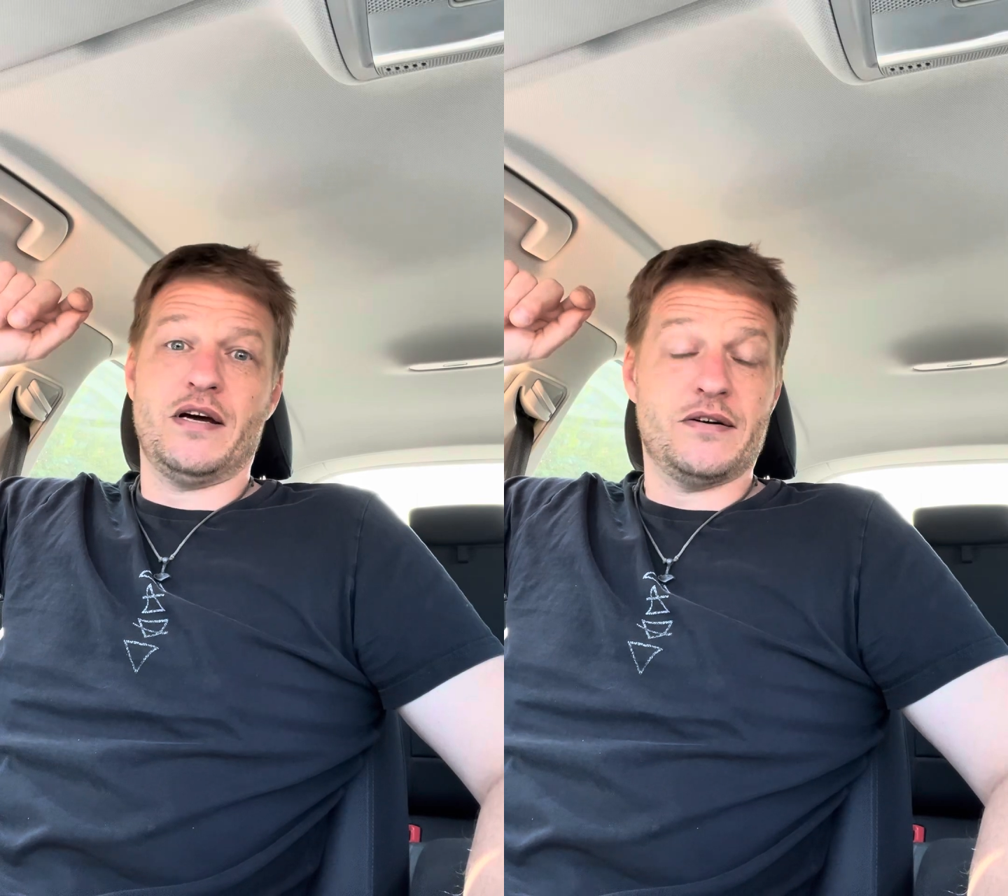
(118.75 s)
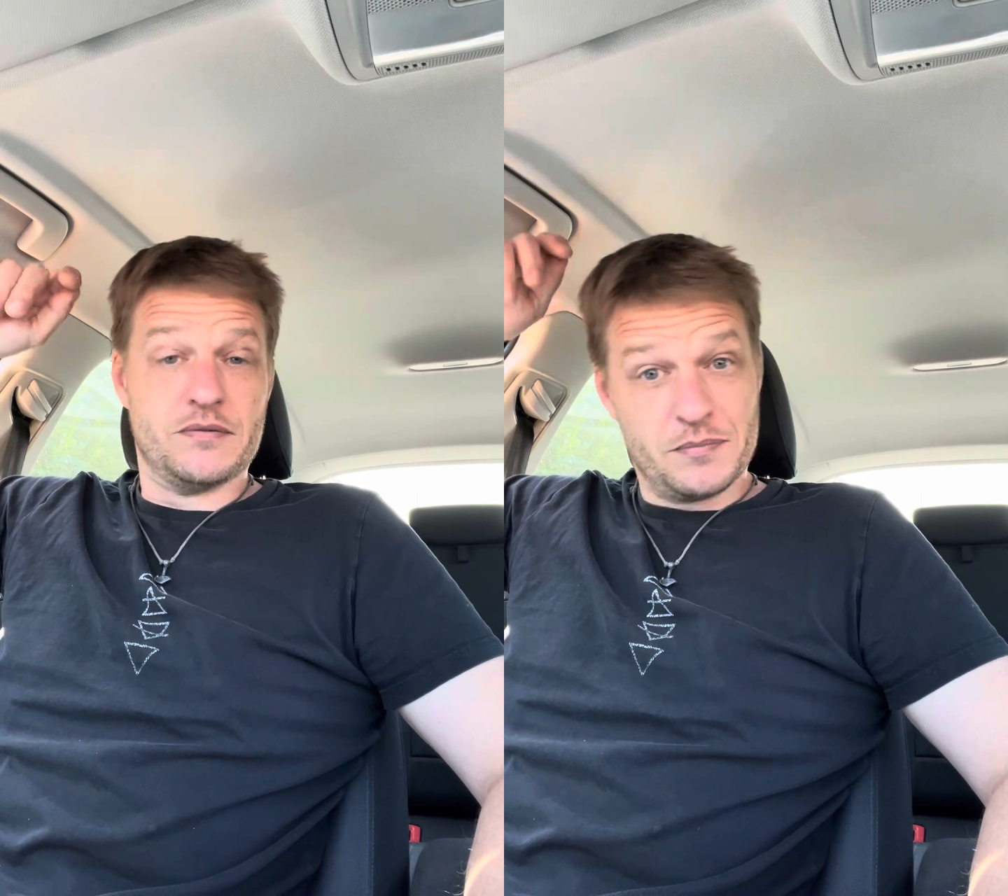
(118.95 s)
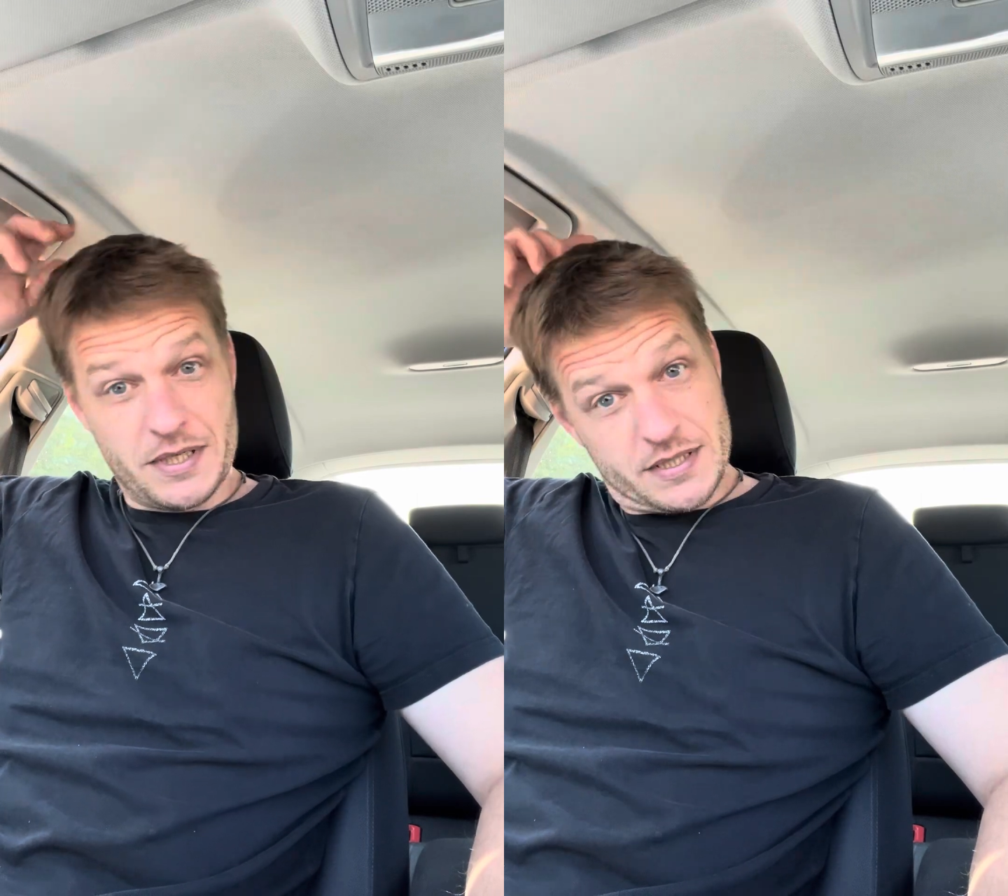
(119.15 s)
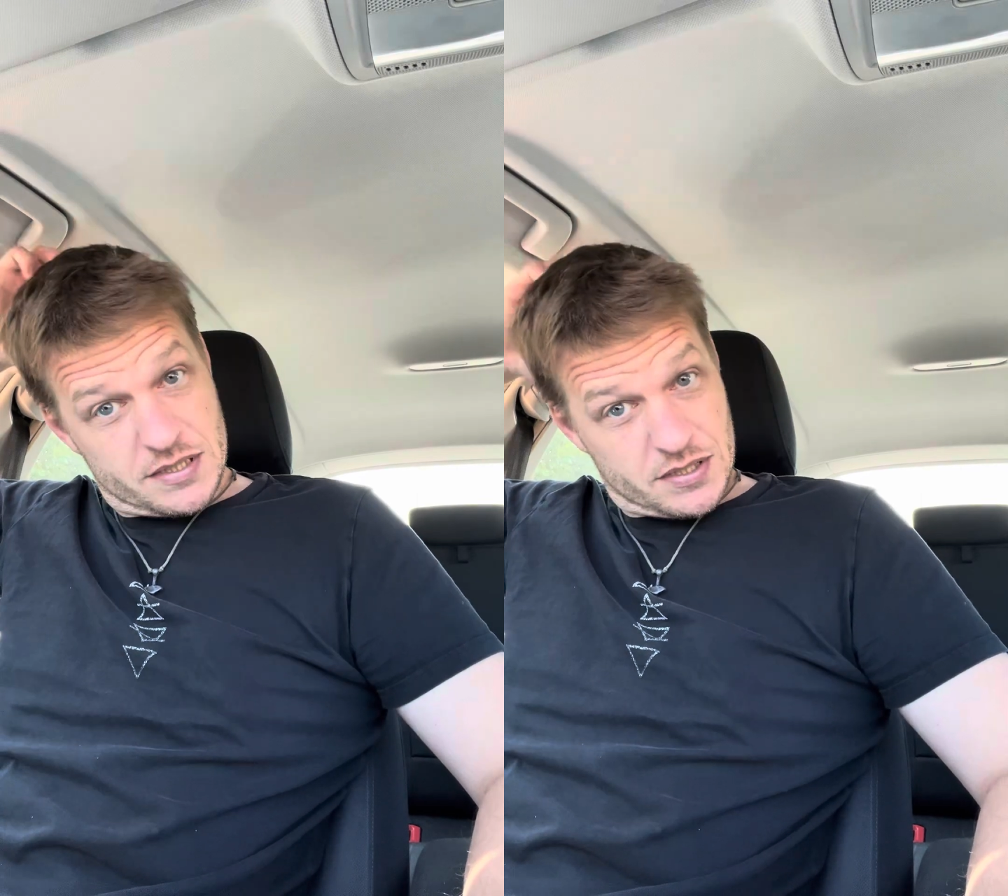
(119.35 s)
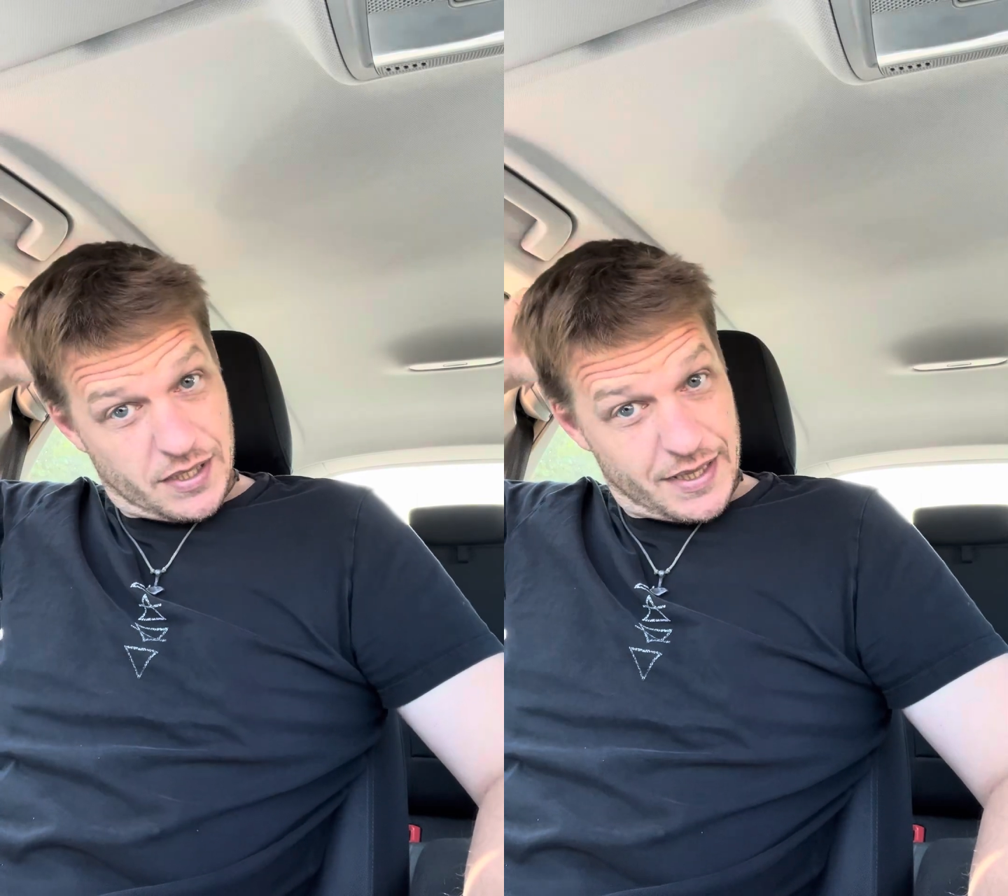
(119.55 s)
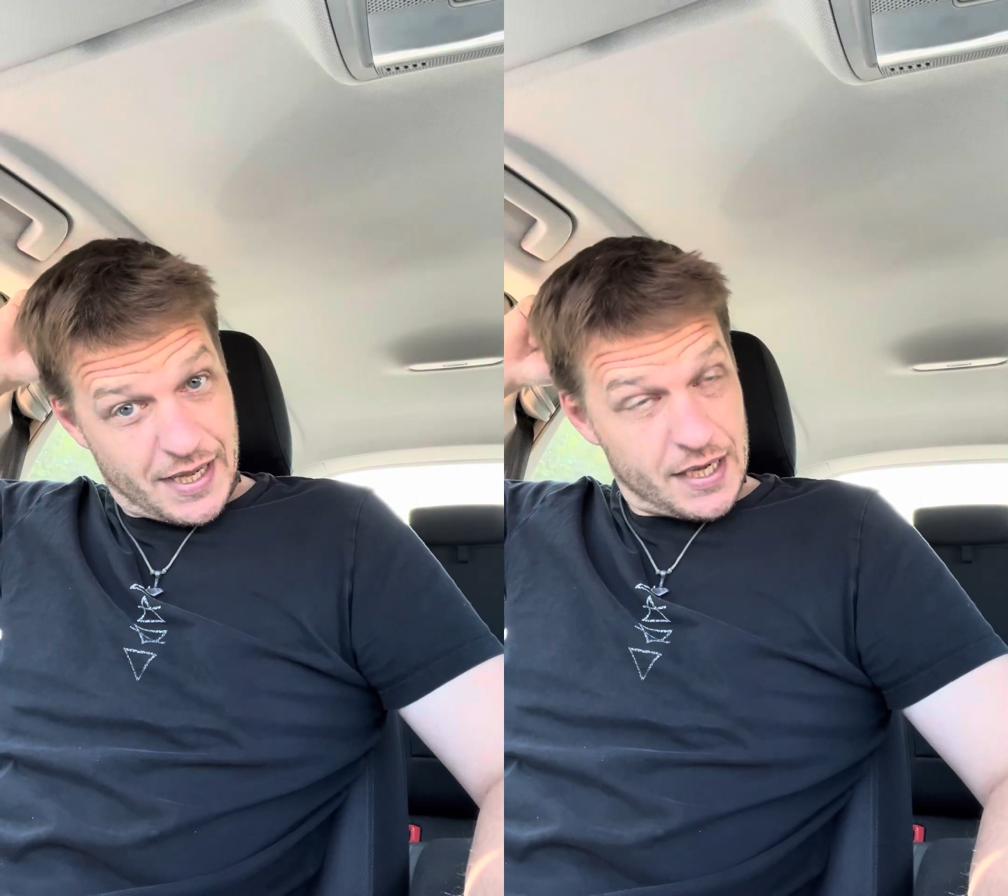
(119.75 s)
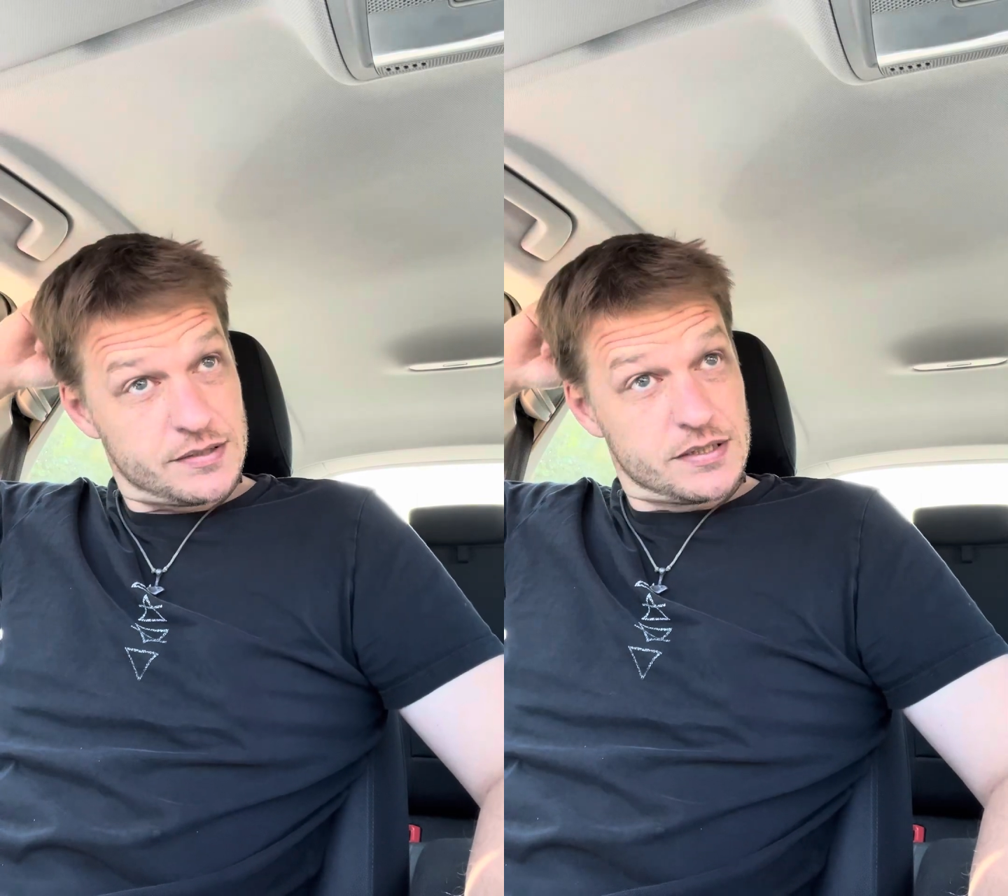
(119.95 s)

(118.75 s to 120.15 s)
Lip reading: or places like that,